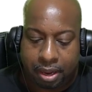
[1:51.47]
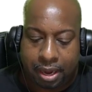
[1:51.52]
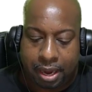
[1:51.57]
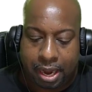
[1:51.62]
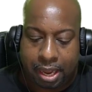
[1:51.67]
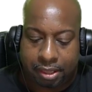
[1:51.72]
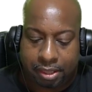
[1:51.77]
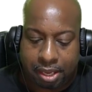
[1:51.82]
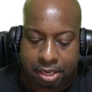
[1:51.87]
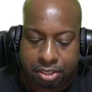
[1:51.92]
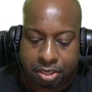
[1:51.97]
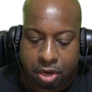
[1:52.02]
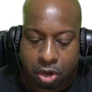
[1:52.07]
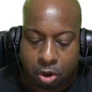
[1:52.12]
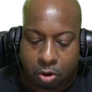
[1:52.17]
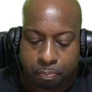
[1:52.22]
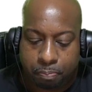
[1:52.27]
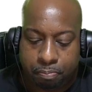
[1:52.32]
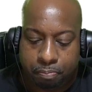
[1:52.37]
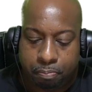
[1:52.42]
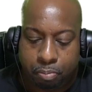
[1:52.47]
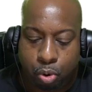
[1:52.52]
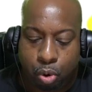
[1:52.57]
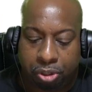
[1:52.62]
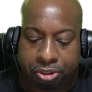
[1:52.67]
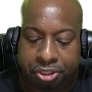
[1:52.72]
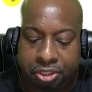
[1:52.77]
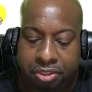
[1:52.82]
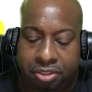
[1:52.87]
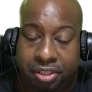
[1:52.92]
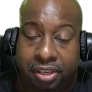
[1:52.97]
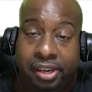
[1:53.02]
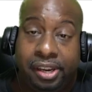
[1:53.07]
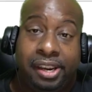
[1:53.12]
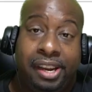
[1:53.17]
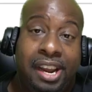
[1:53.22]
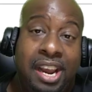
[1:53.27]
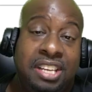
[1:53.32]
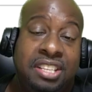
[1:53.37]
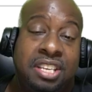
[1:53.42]
And this here portion
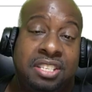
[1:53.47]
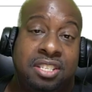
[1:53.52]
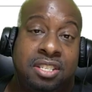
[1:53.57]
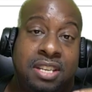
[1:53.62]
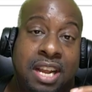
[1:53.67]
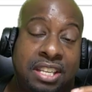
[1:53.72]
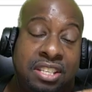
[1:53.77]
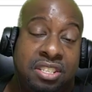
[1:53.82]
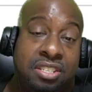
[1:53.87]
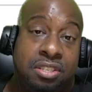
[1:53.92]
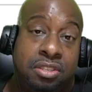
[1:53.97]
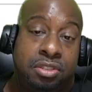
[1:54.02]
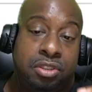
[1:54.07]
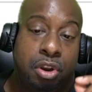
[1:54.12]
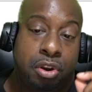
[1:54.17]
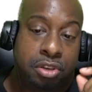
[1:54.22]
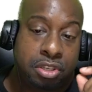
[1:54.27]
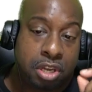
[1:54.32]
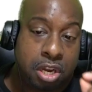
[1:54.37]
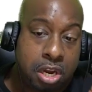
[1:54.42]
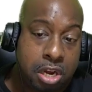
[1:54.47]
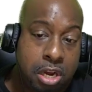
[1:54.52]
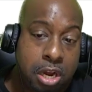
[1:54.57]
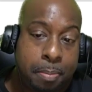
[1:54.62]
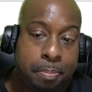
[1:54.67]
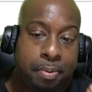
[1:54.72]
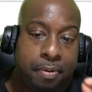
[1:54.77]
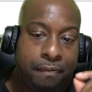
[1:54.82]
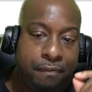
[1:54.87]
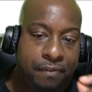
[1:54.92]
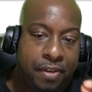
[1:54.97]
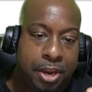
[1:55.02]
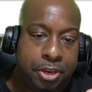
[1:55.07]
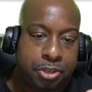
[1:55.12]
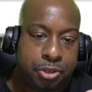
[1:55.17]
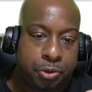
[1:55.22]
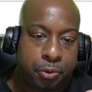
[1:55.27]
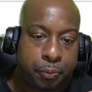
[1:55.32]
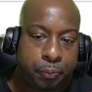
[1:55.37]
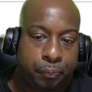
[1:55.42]
is the Selectors Hub
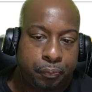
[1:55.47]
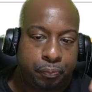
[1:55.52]
feature.